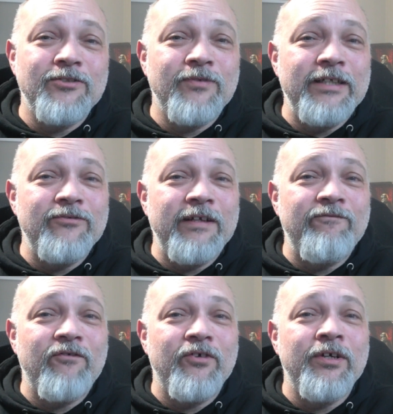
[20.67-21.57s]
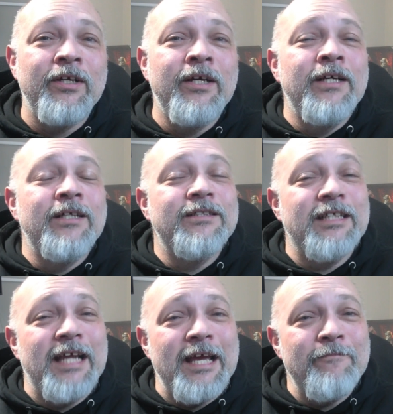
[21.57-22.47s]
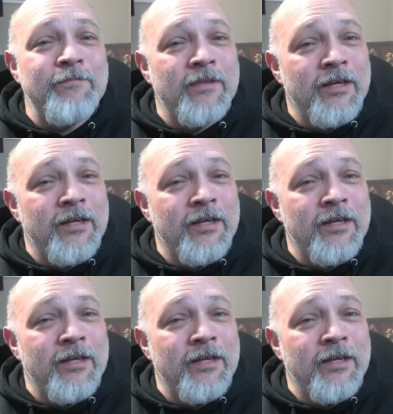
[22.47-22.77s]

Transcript: 2024? Today,